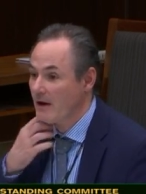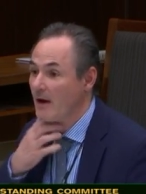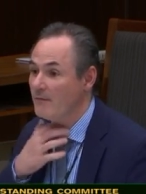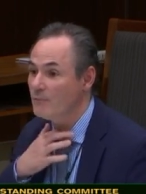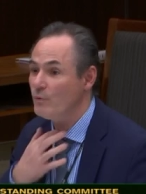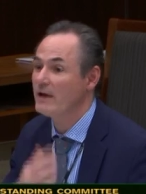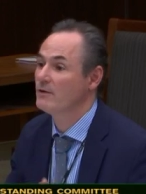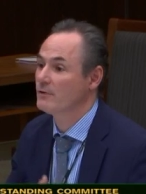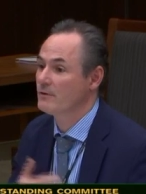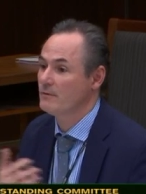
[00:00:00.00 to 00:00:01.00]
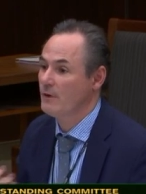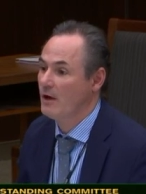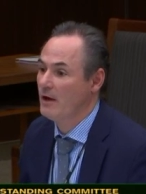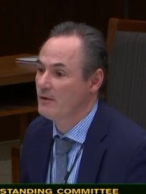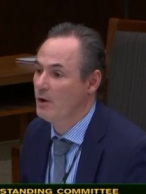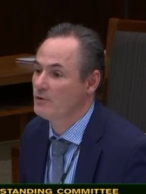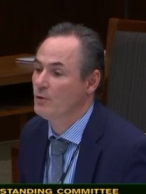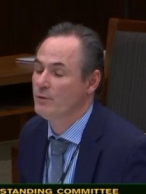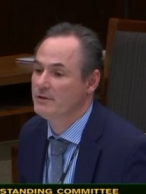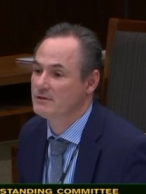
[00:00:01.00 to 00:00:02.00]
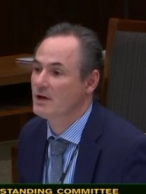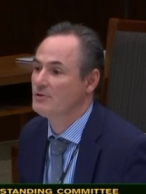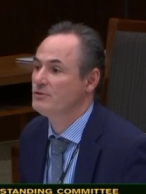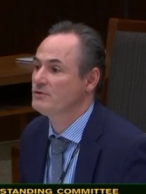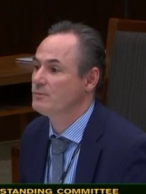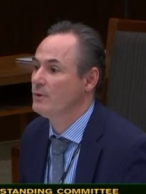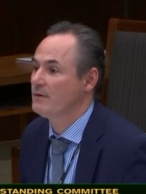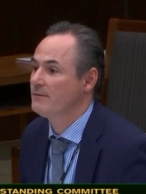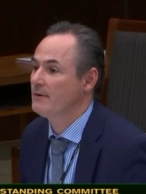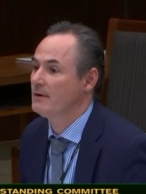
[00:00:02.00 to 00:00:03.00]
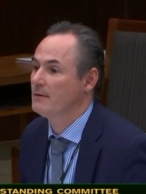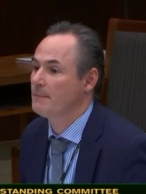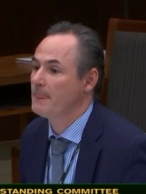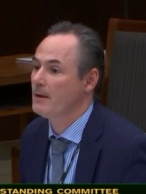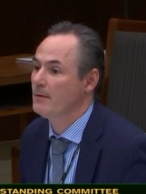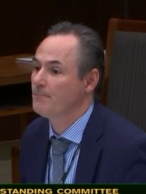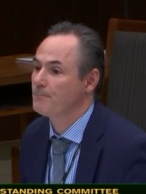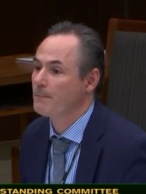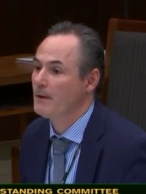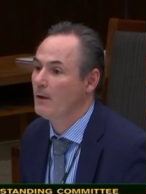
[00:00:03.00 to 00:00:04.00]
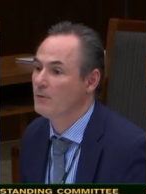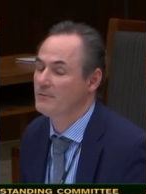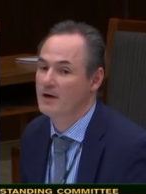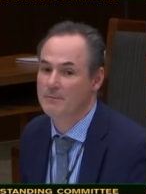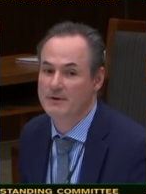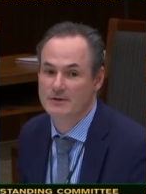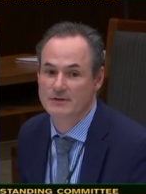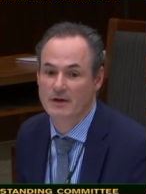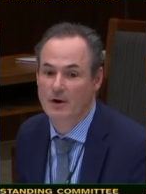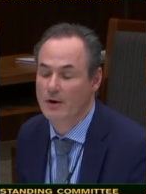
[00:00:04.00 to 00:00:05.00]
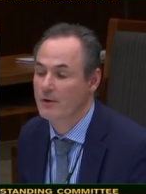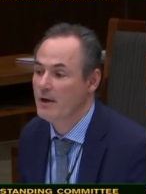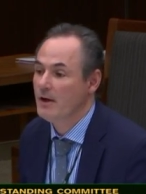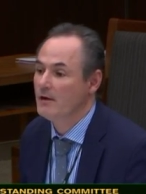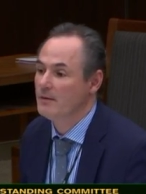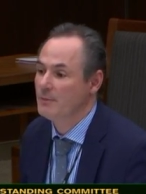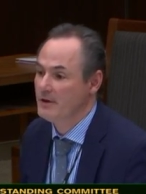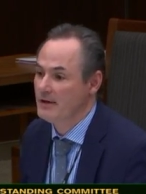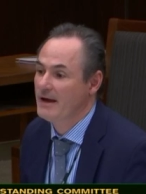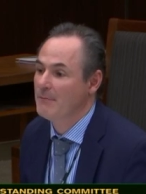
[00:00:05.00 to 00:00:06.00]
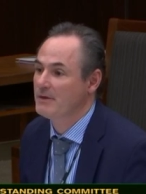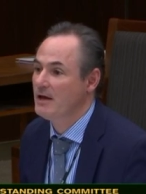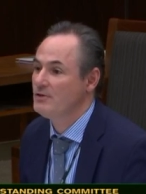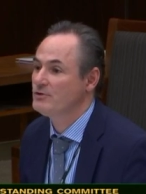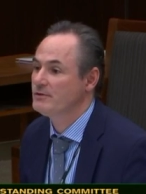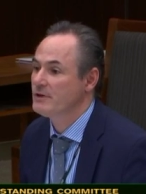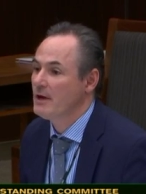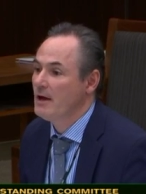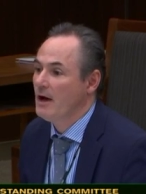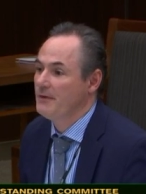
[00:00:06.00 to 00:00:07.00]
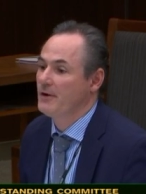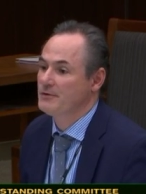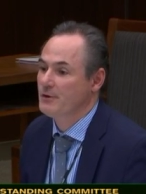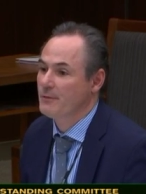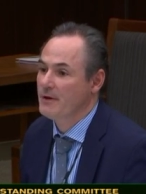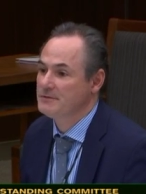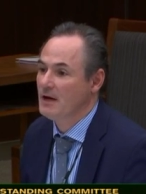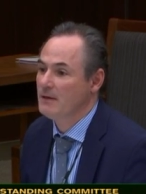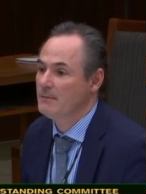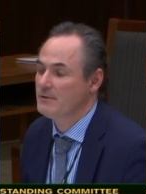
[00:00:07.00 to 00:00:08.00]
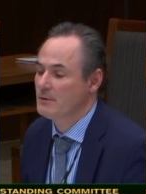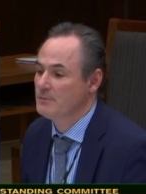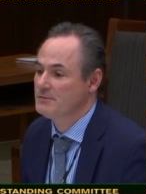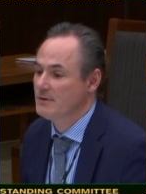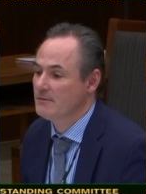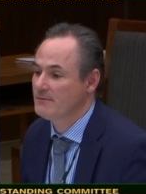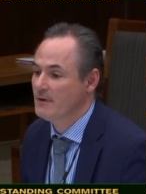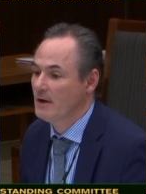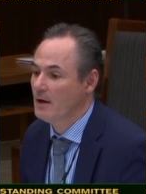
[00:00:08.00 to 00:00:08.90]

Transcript: I've regular and ongoing discussions with all of the companies that are putting in applications. I think our turnaround time in terms of